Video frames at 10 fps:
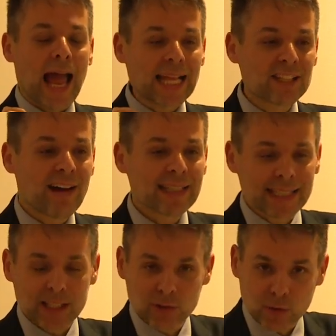at
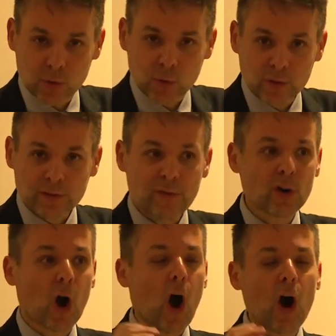Vatican II,
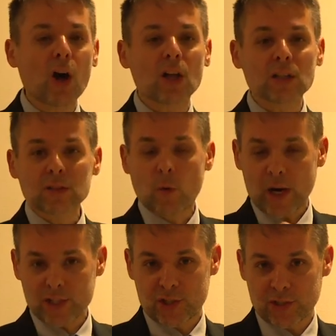for all
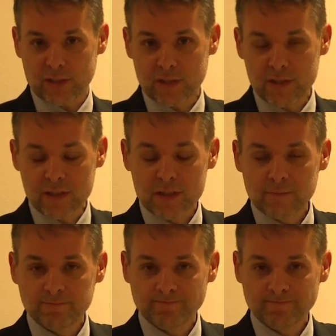questions,